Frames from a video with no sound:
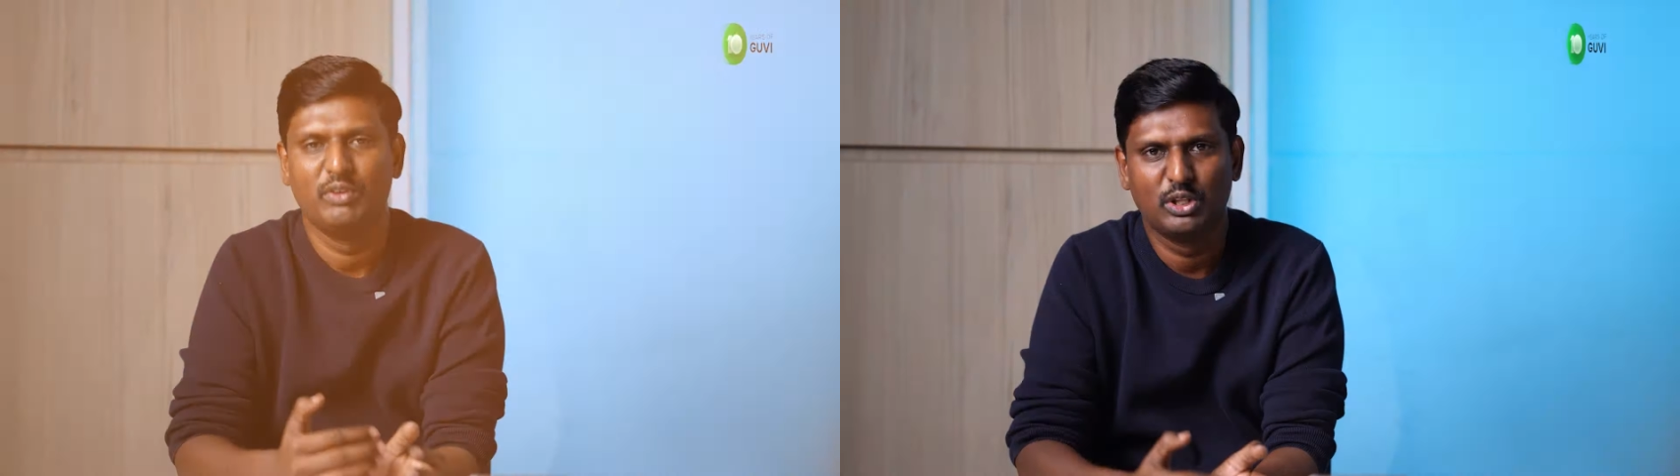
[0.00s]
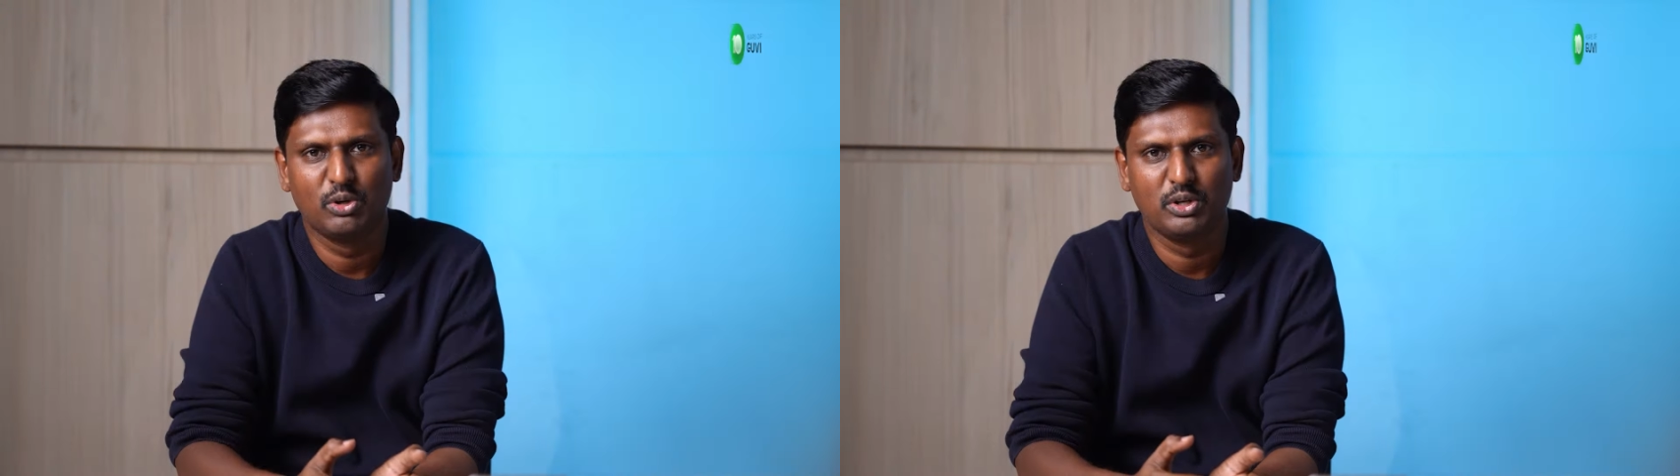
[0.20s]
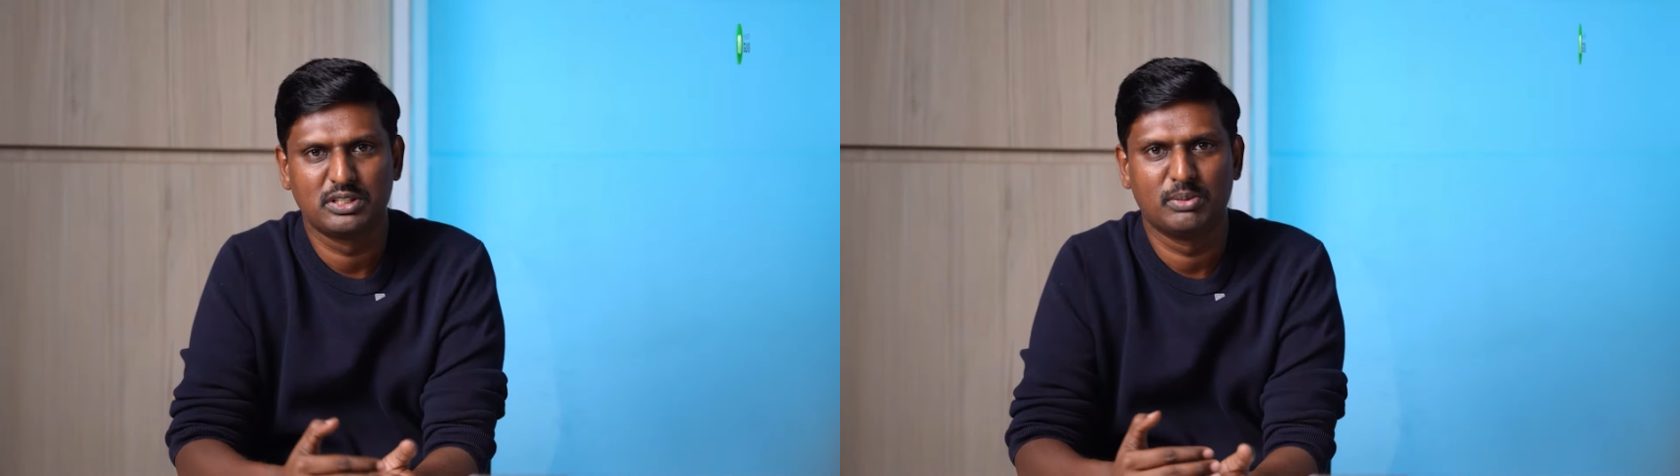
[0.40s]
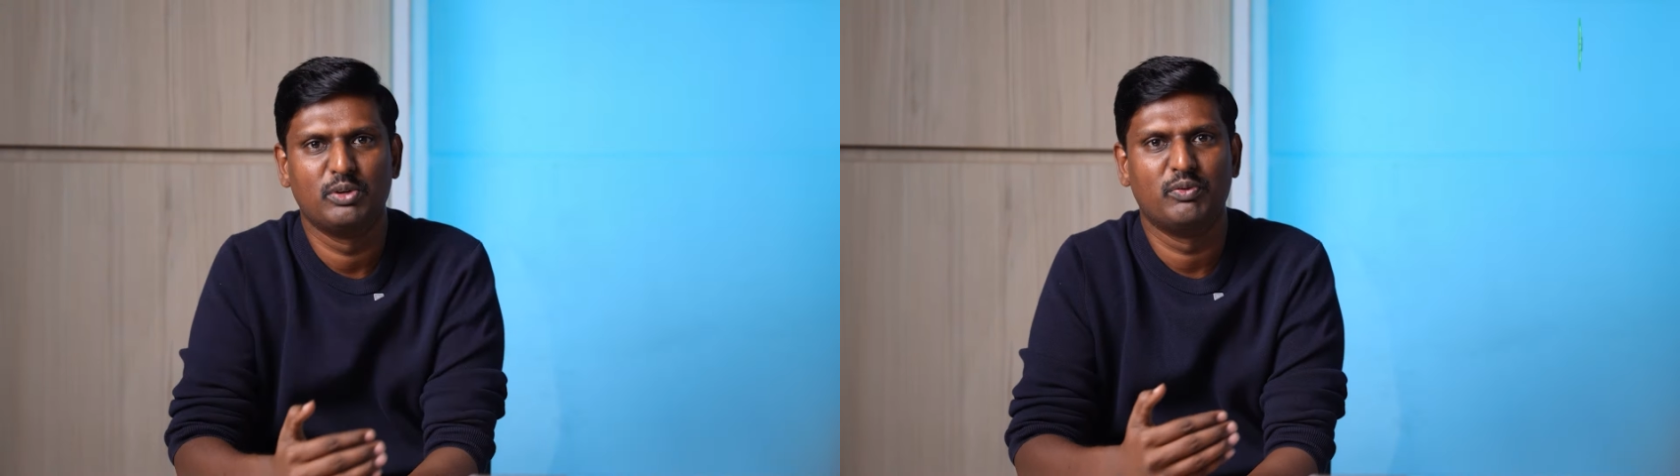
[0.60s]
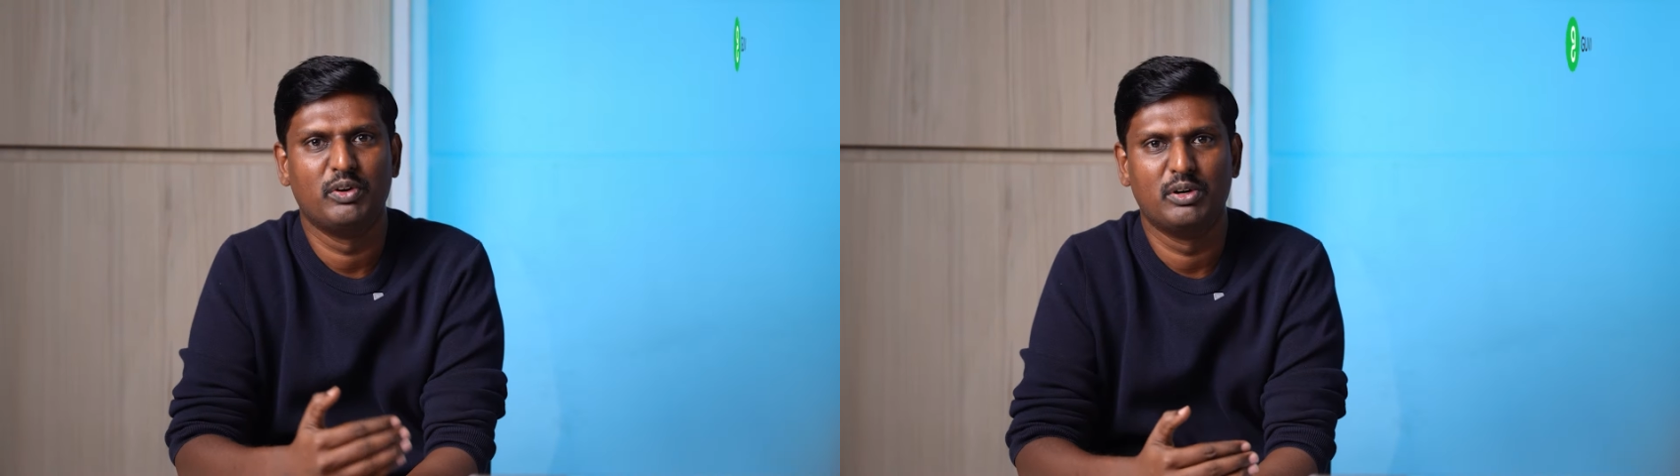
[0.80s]
Without your
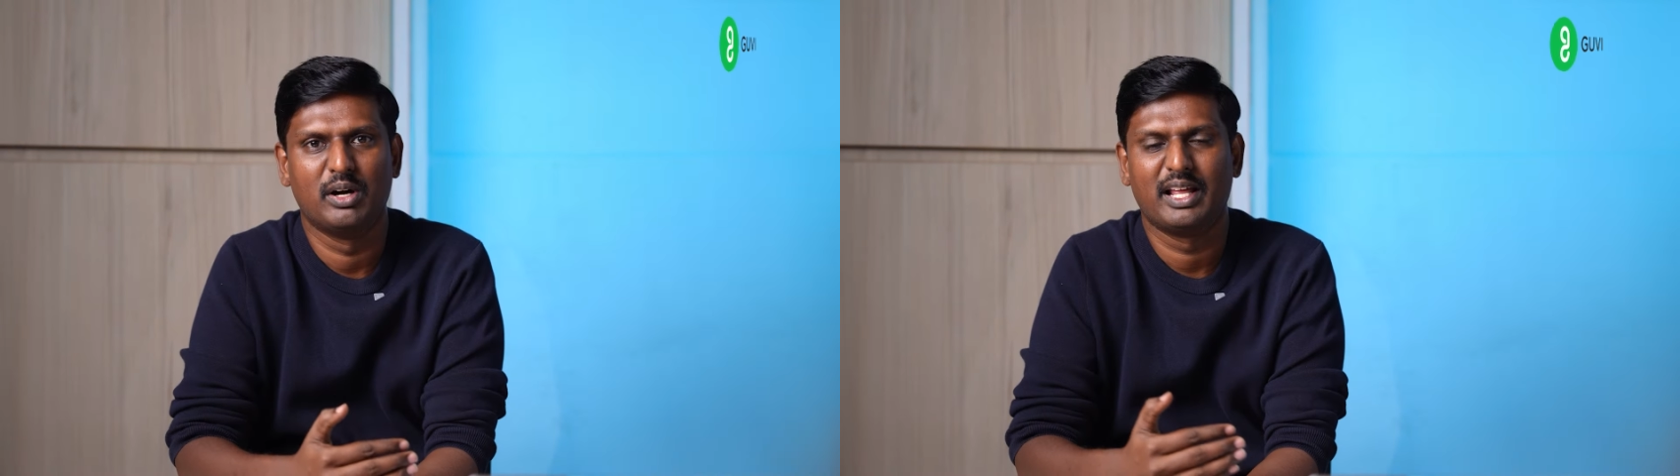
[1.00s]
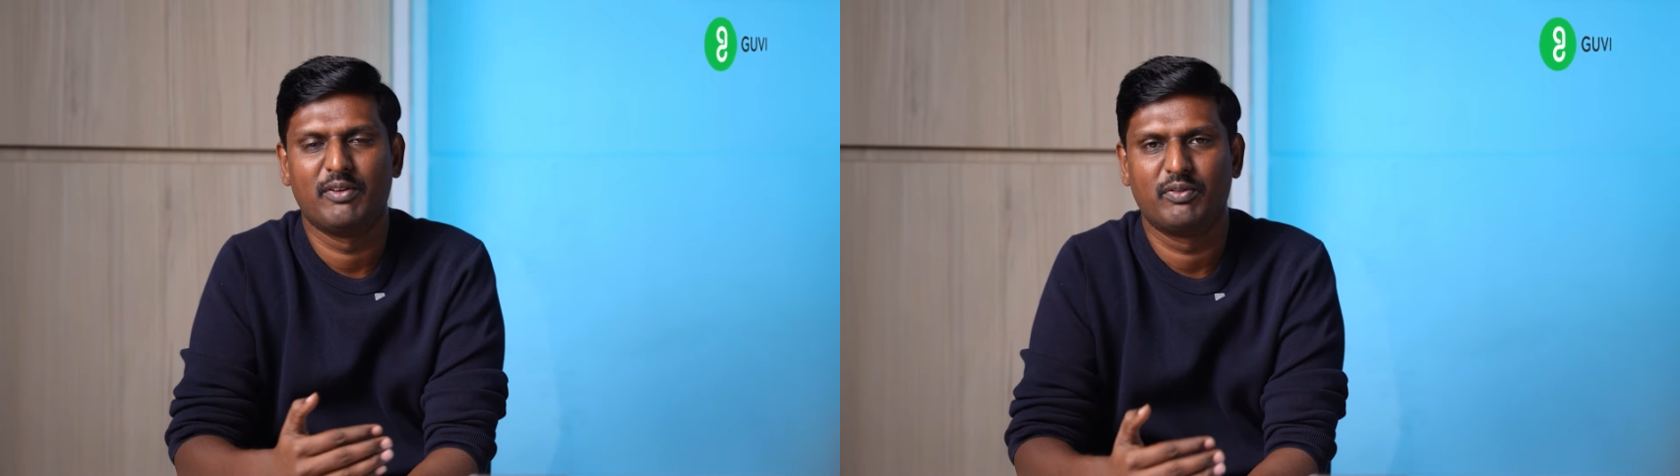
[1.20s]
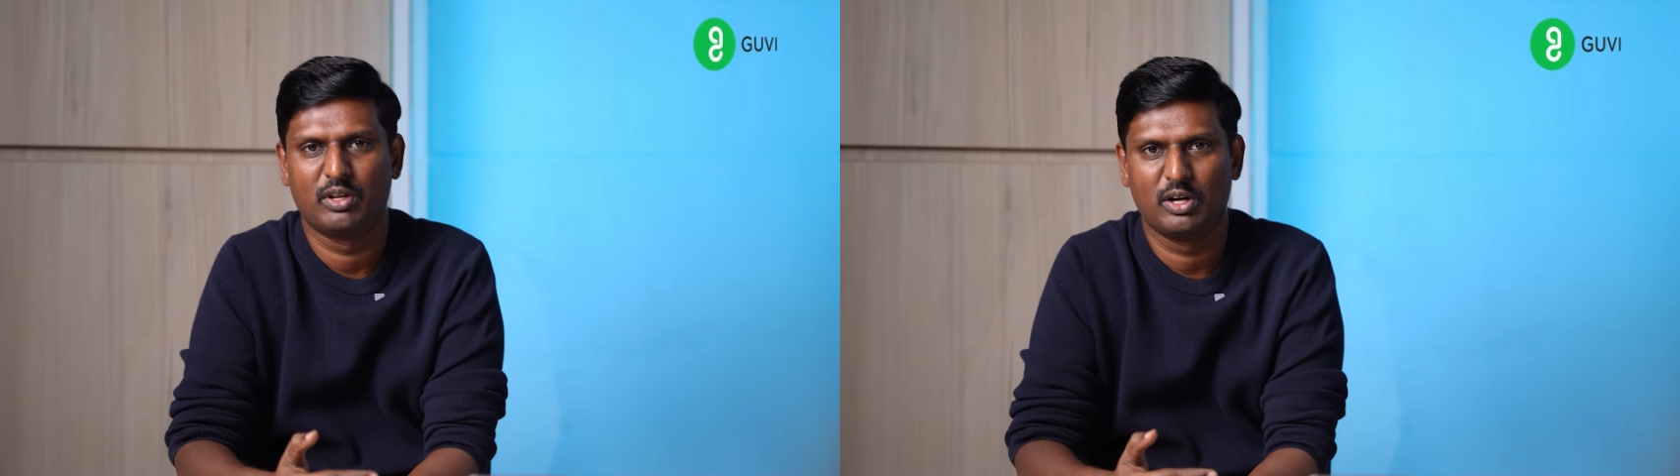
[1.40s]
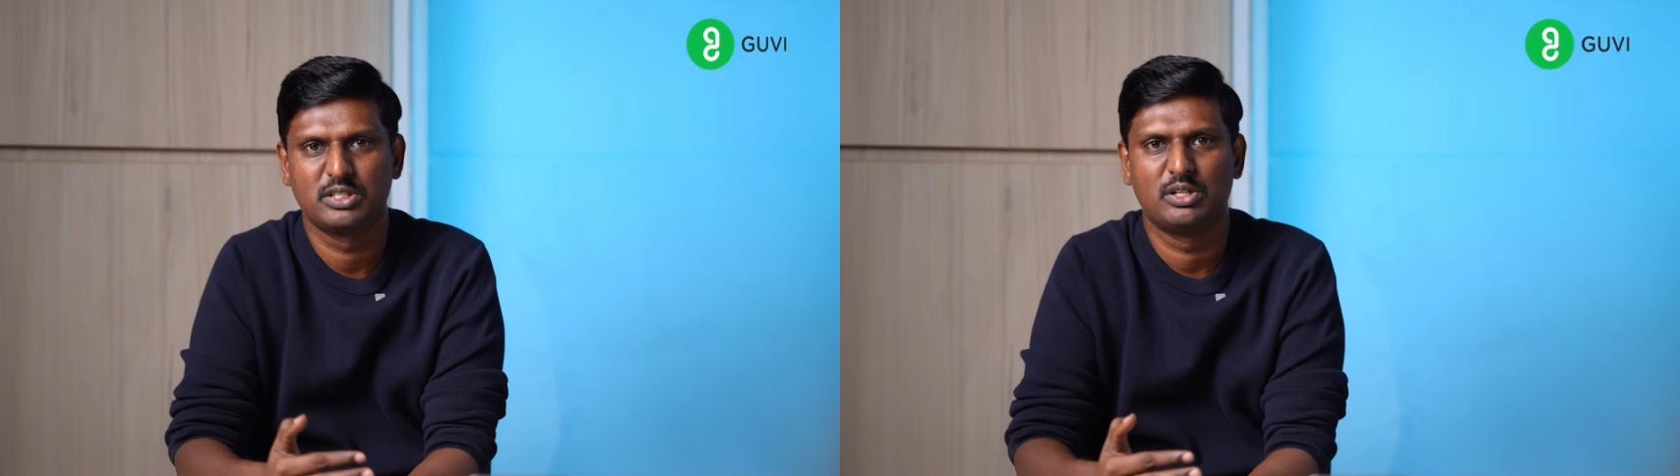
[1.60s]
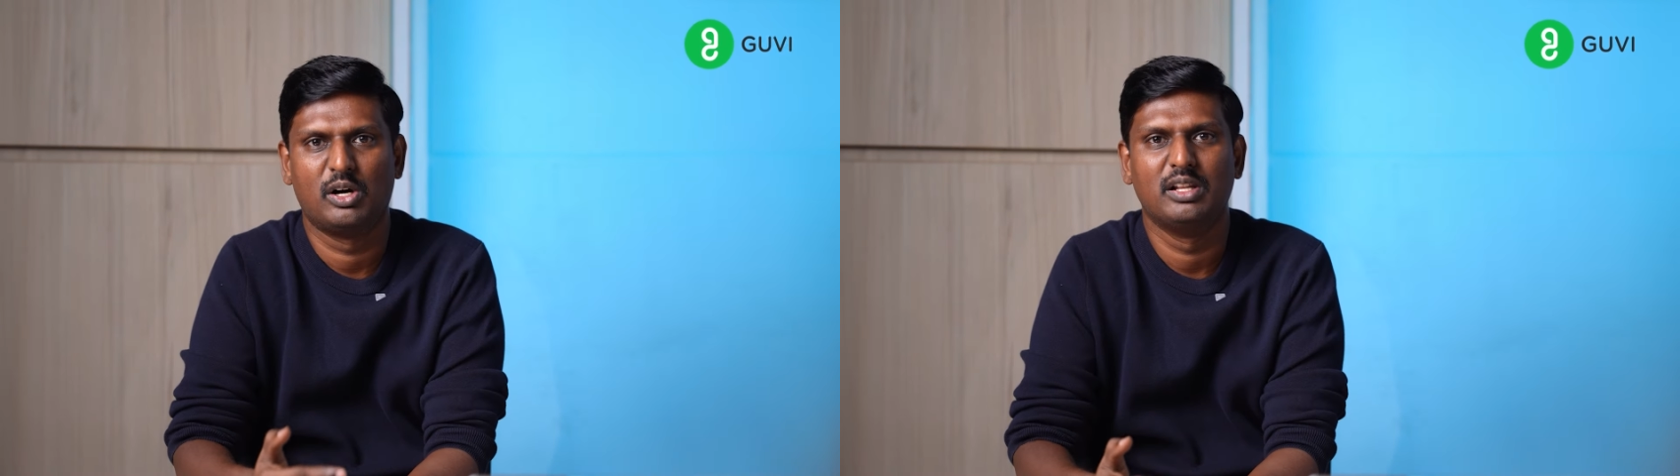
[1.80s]
support, we would not have
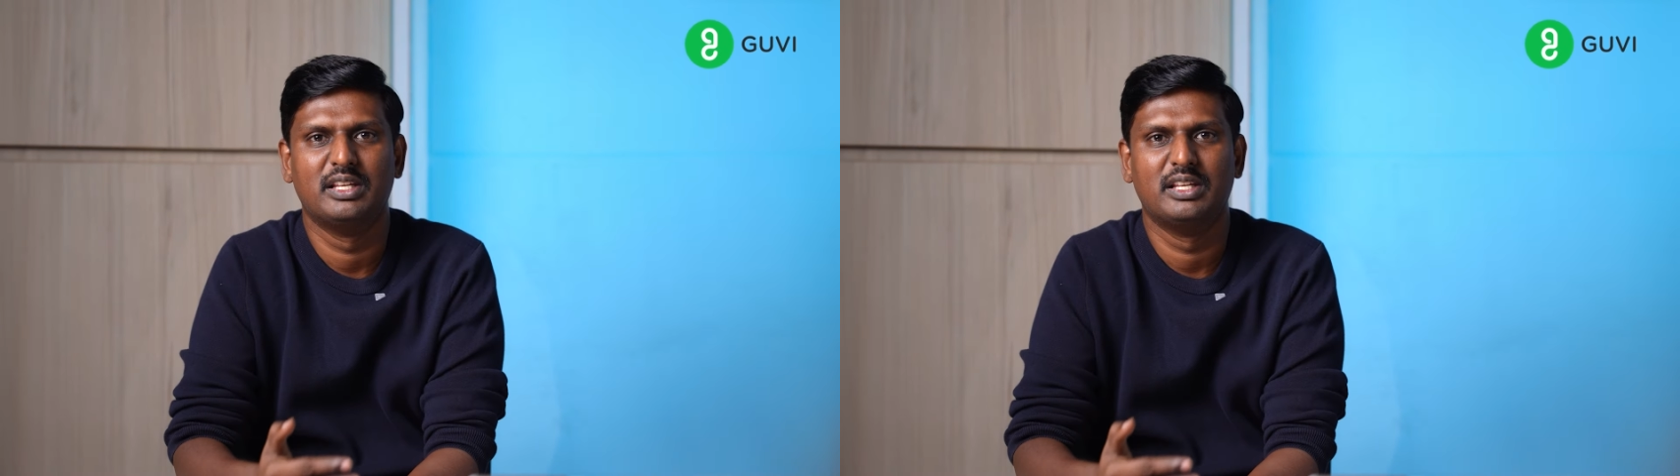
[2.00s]
crossed all